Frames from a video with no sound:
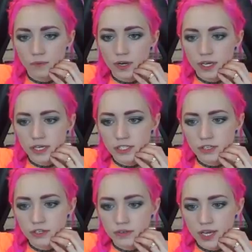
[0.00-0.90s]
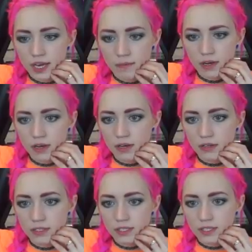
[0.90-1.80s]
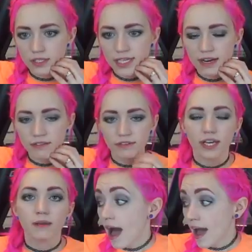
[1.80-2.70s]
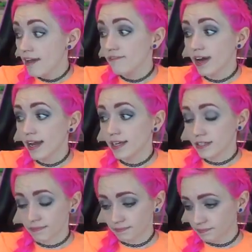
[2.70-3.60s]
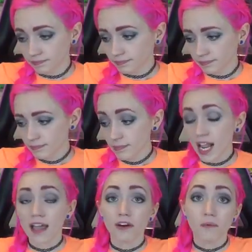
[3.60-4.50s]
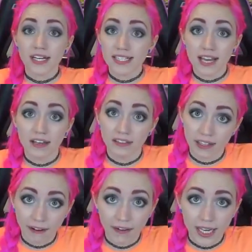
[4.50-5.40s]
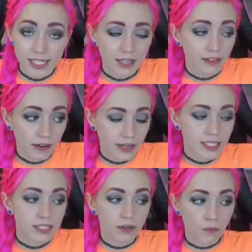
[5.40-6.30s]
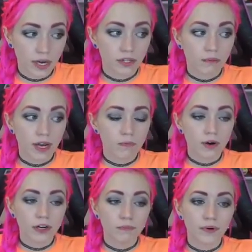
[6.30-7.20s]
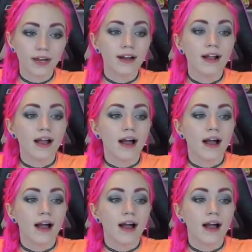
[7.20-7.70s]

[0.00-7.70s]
What is your new game called? Dead of Night. I don't want to say hilarious. Hilarious isn't quite the right word, but